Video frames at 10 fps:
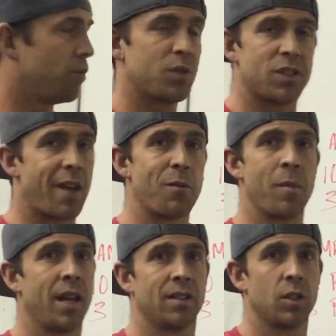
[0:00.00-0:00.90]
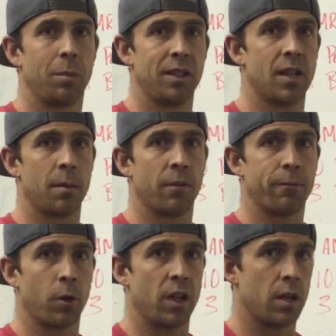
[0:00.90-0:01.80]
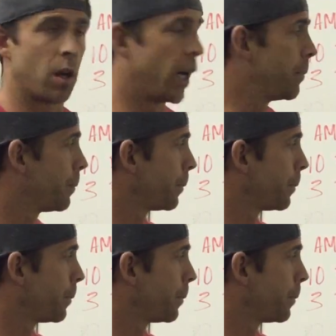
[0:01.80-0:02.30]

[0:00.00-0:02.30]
7 minutes, it'll be done before you know it.